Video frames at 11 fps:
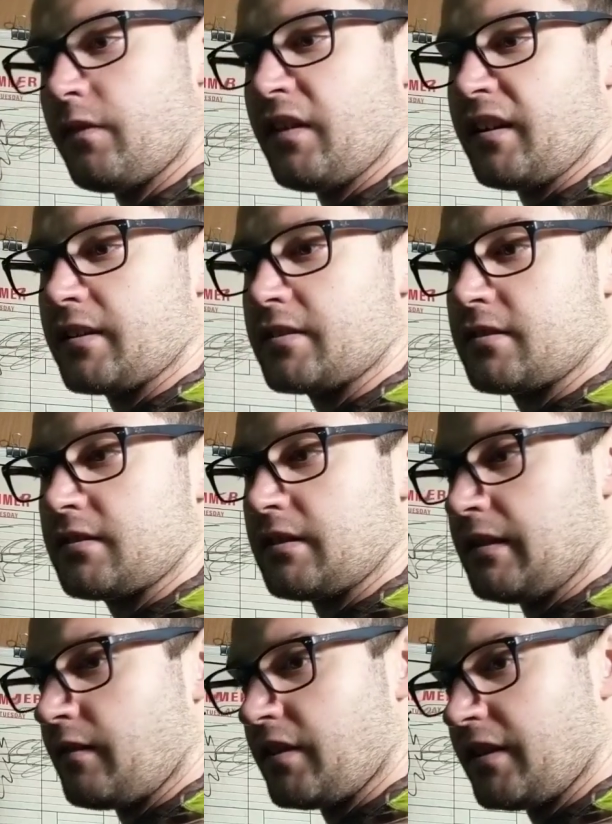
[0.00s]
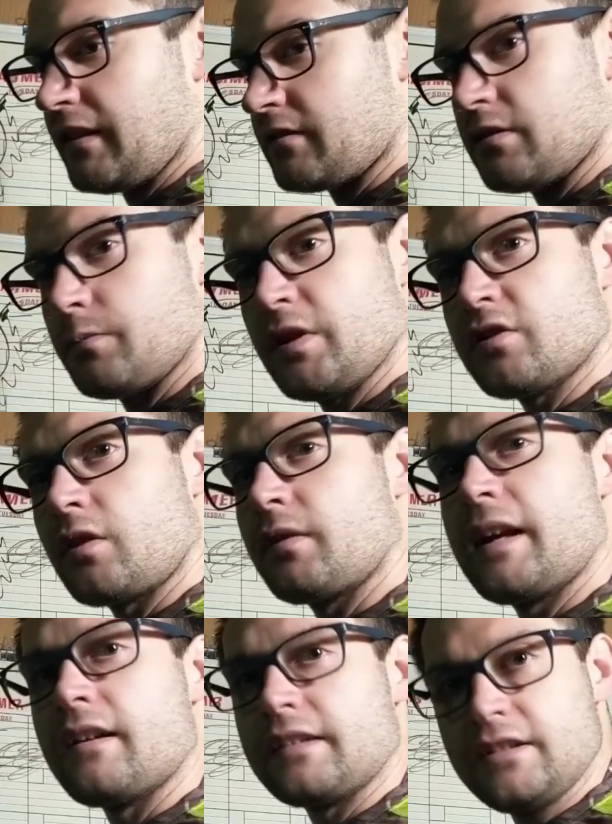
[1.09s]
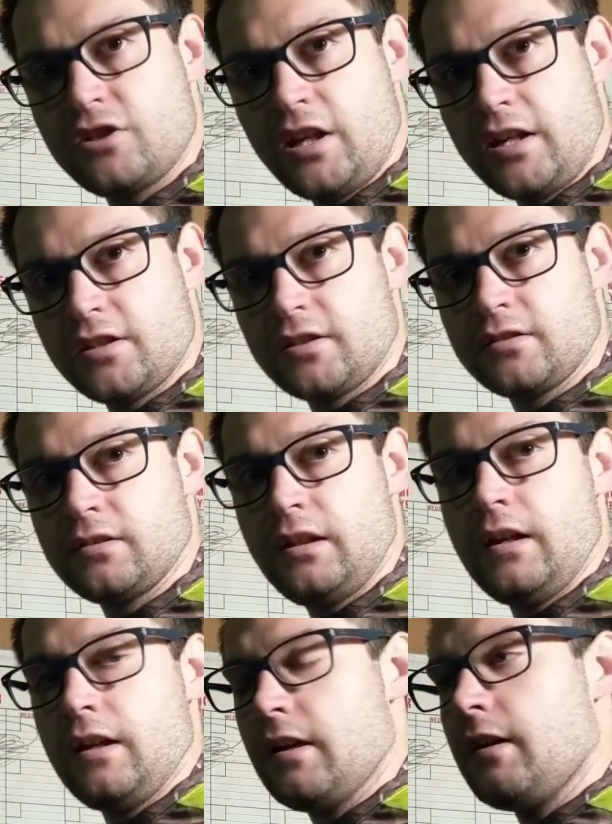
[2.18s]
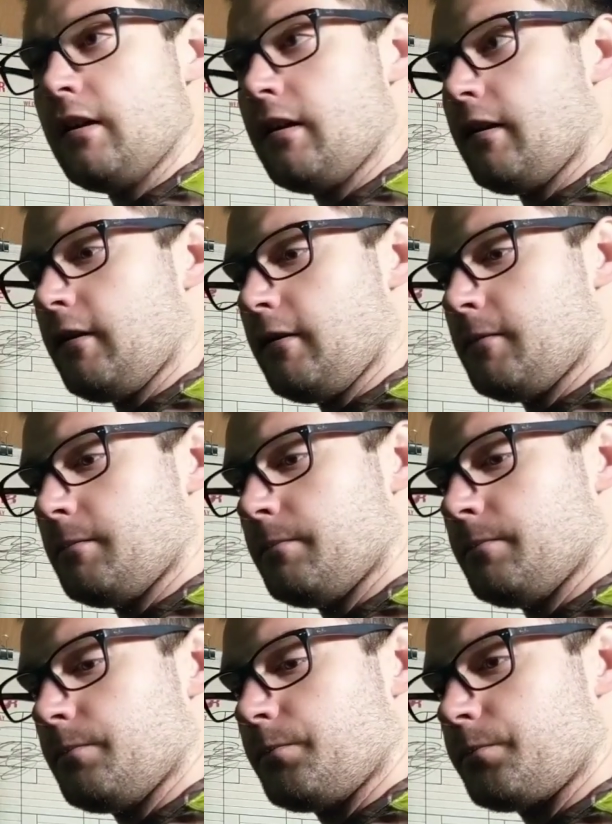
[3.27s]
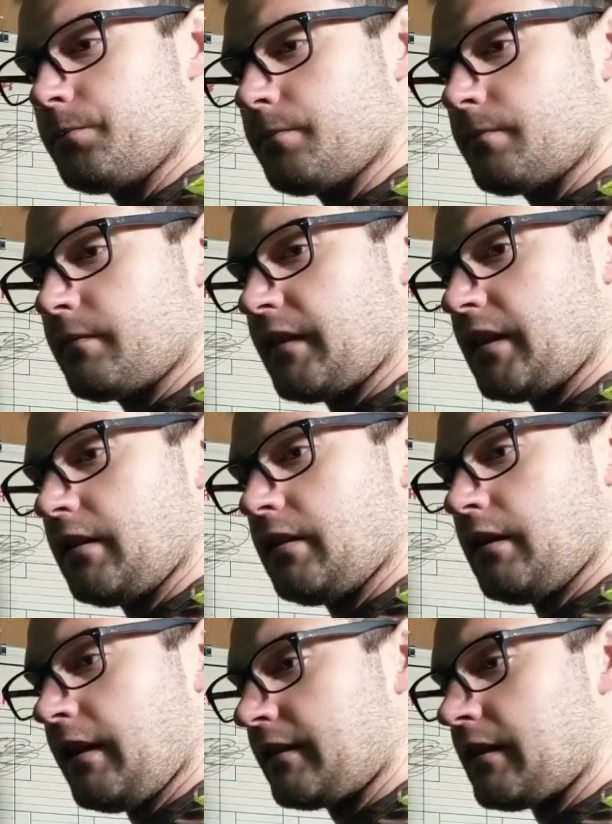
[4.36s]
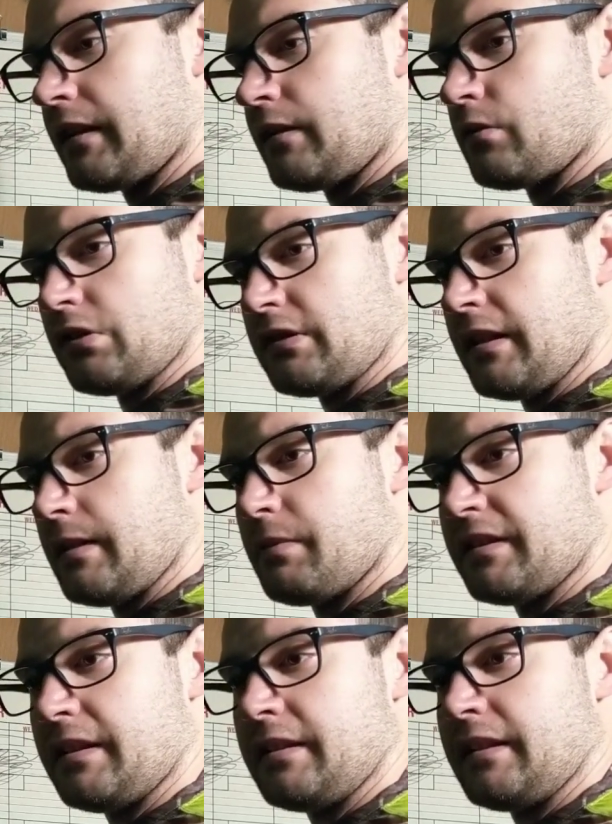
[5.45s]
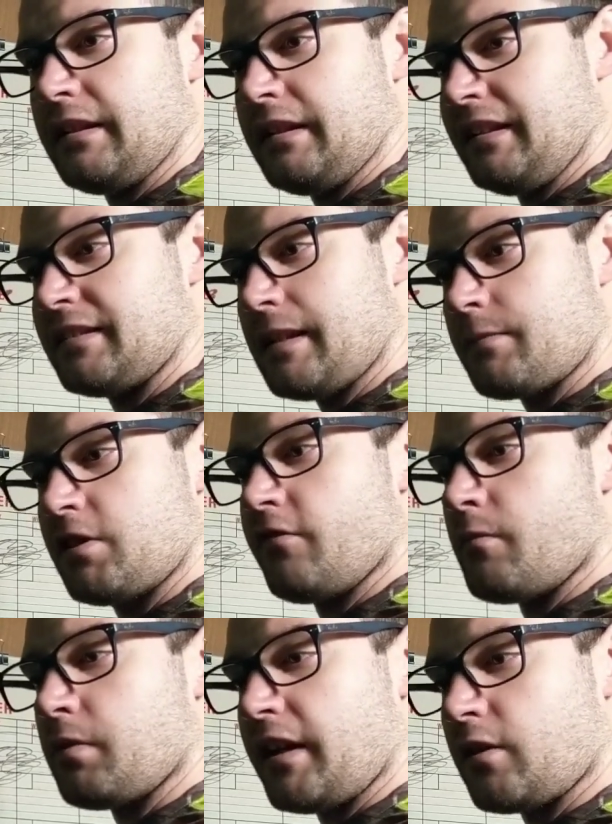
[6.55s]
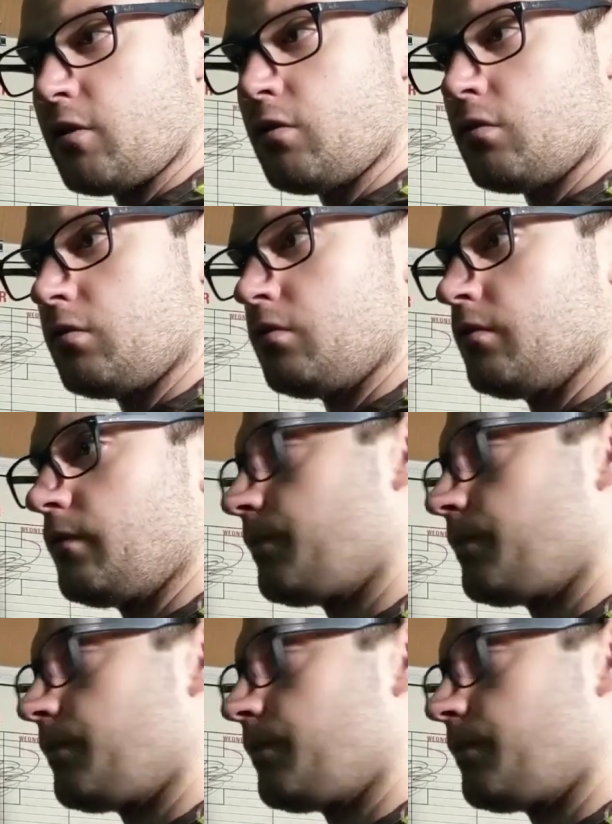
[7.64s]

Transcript: effects and everything else is because our reality is changing. Um, I always say it, but in the inception of a black hole,